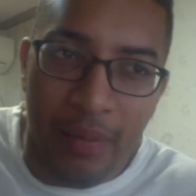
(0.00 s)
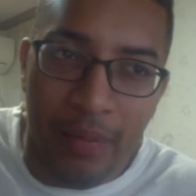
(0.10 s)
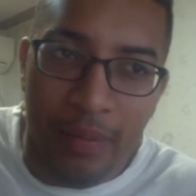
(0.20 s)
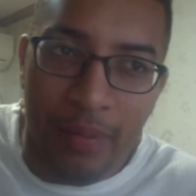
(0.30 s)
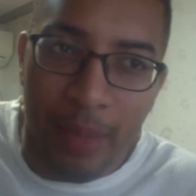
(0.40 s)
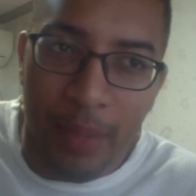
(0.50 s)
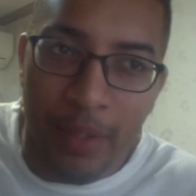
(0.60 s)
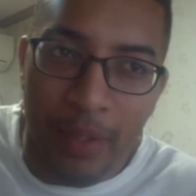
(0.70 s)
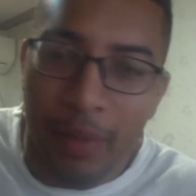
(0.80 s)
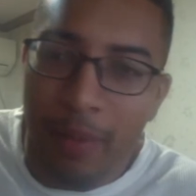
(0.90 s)
got
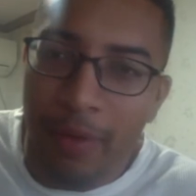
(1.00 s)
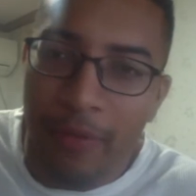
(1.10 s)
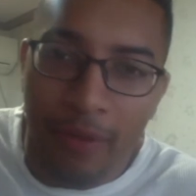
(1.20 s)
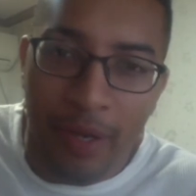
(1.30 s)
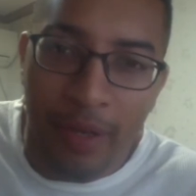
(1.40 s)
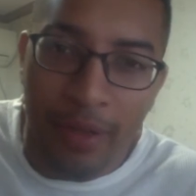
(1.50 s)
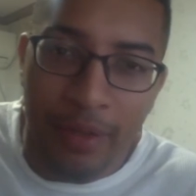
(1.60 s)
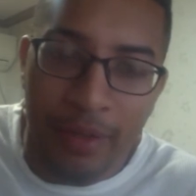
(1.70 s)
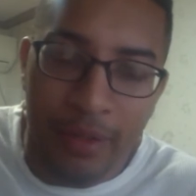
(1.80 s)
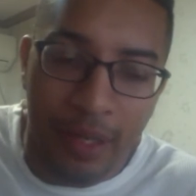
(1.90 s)
picked up by my
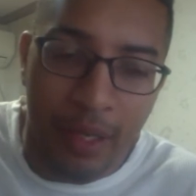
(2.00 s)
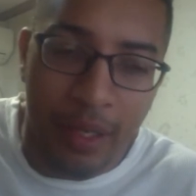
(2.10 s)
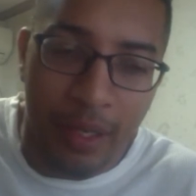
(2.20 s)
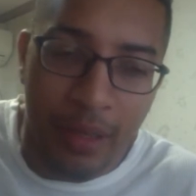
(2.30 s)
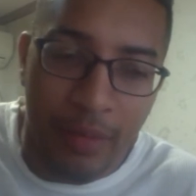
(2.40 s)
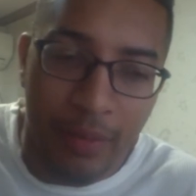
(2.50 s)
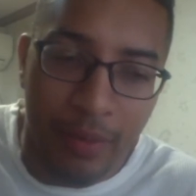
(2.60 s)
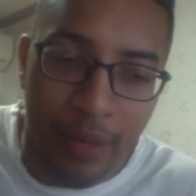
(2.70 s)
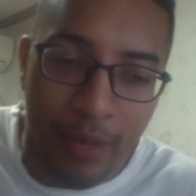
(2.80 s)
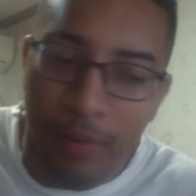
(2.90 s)
friend,
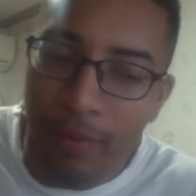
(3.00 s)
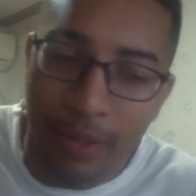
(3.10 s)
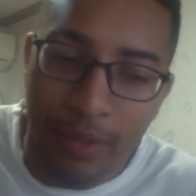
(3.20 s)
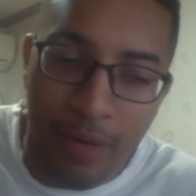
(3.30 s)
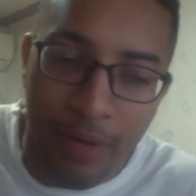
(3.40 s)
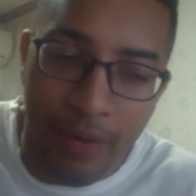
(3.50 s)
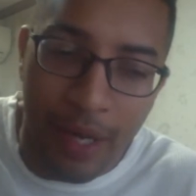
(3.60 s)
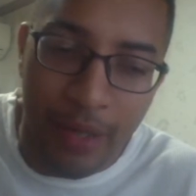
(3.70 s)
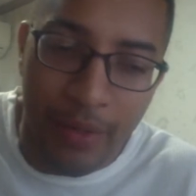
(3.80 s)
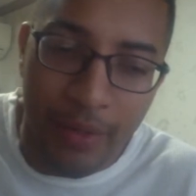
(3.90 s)
and we went to Waffle
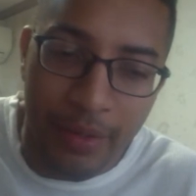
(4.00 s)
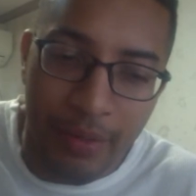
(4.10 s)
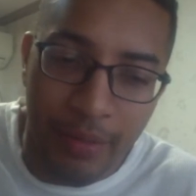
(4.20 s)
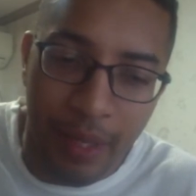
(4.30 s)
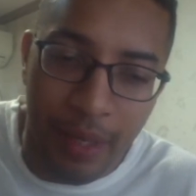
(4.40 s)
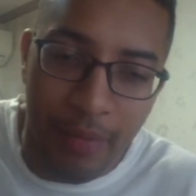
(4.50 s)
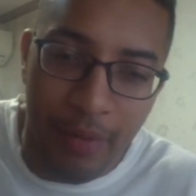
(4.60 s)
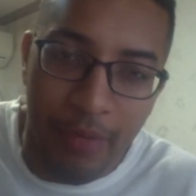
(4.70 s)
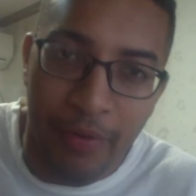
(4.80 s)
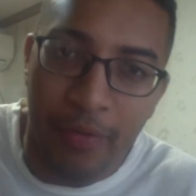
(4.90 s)
House. Met up
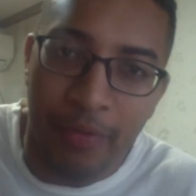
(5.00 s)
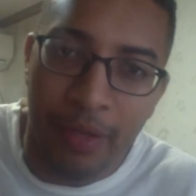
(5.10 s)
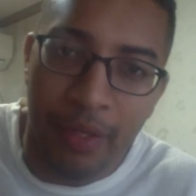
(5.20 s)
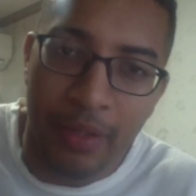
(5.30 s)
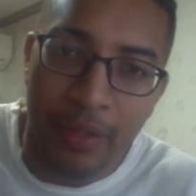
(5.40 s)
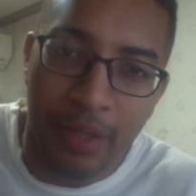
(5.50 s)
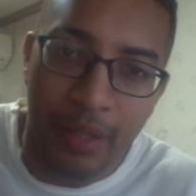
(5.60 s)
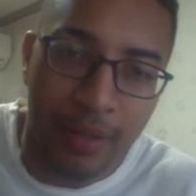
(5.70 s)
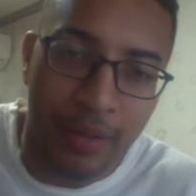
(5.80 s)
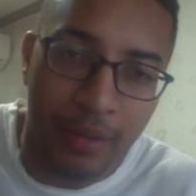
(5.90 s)
with a few friends
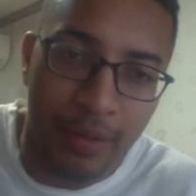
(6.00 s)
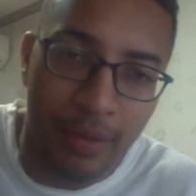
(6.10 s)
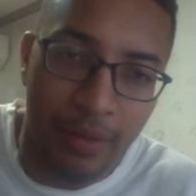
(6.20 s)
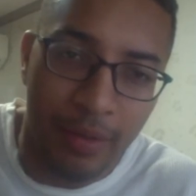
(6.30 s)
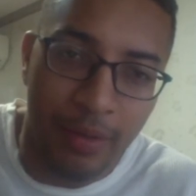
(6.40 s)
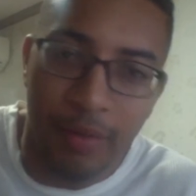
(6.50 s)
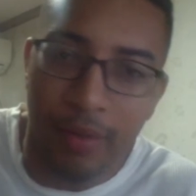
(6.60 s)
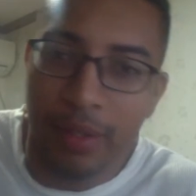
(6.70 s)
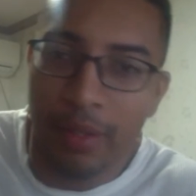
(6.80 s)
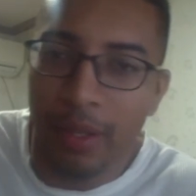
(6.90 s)
like who
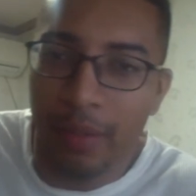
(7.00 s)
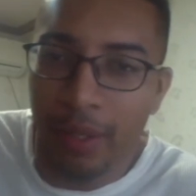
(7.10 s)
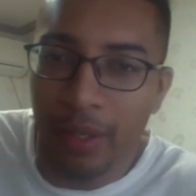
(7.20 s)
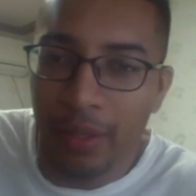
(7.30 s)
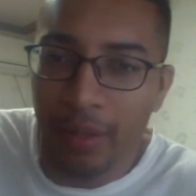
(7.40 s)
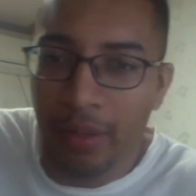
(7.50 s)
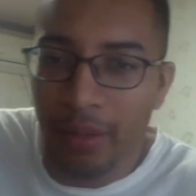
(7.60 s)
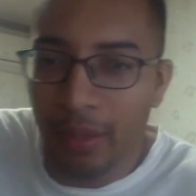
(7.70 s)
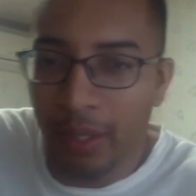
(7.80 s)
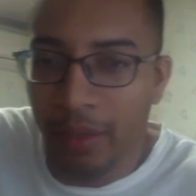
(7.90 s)
agreed to come in
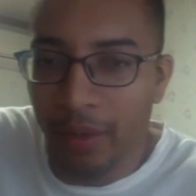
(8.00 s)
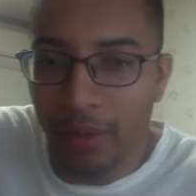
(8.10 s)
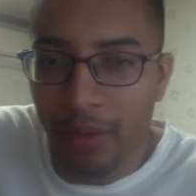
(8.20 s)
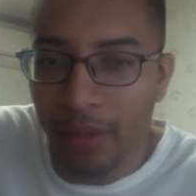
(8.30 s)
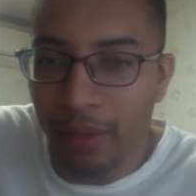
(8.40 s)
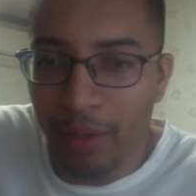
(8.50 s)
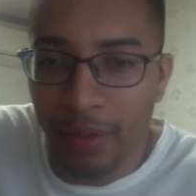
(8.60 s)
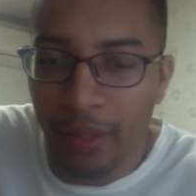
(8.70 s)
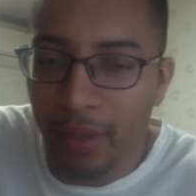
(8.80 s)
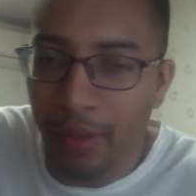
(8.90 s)
like early
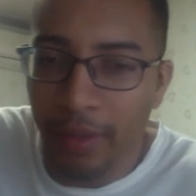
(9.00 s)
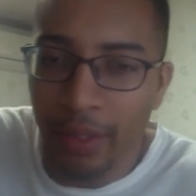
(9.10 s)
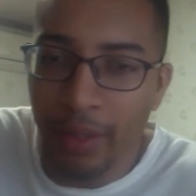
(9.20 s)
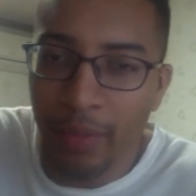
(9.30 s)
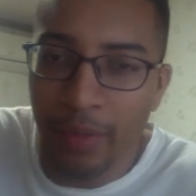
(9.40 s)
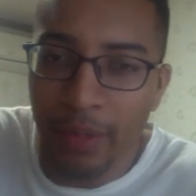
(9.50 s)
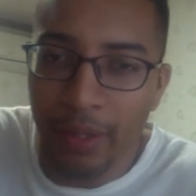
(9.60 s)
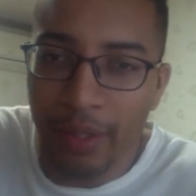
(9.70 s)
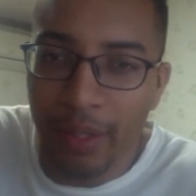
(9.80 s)
in the morning.